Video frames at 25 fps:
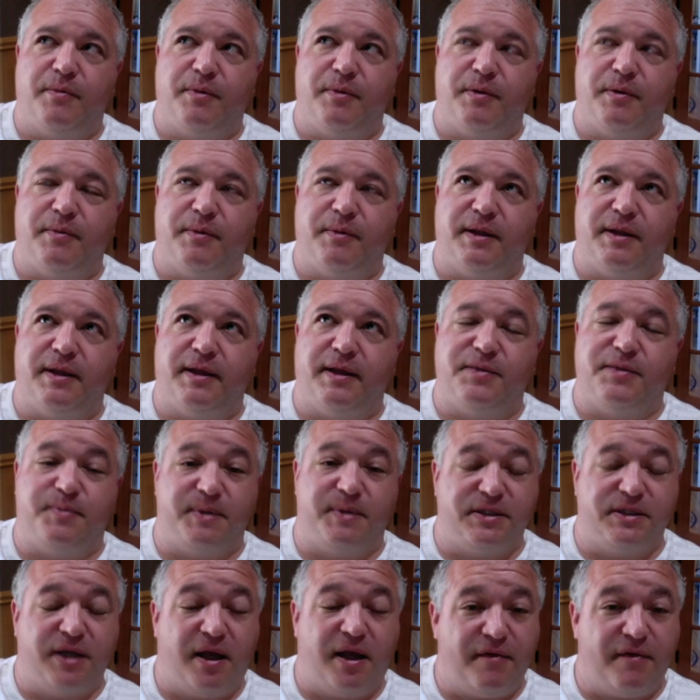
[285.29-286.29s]
it's been
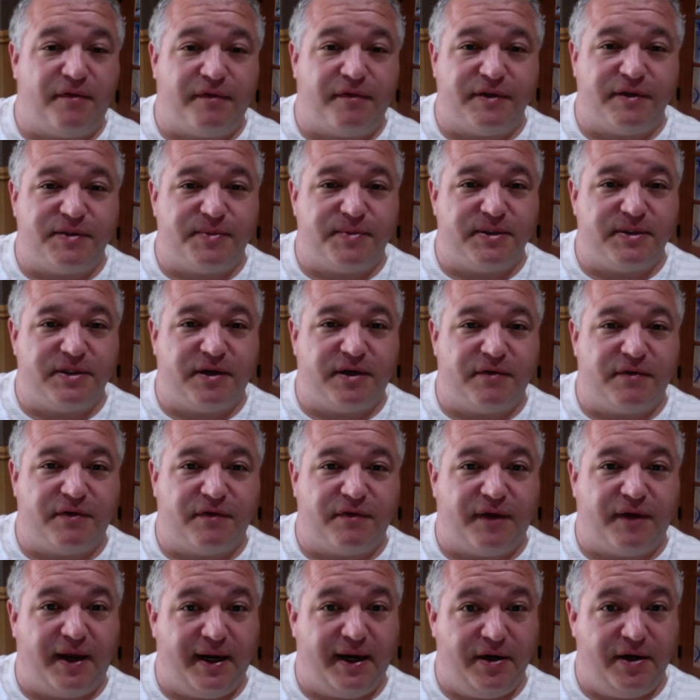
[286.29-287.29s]
tough. It's been tough to
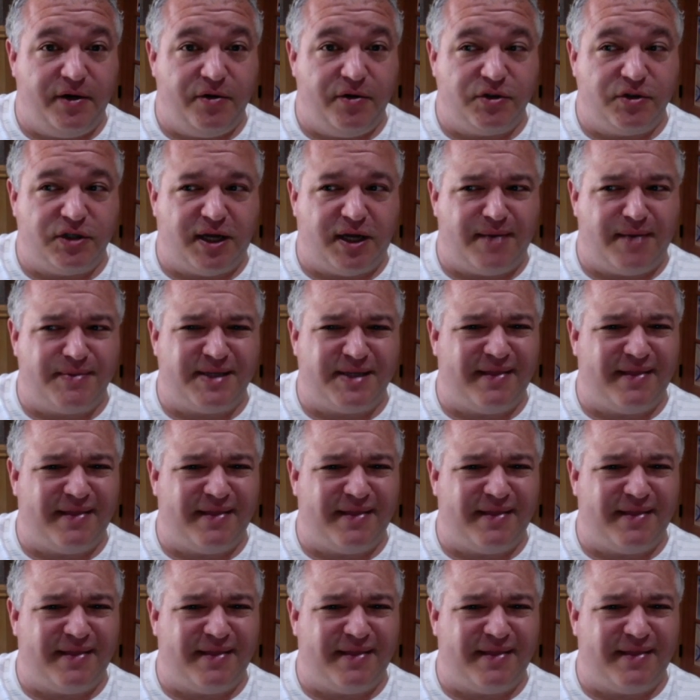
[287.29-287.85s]
find new jobs.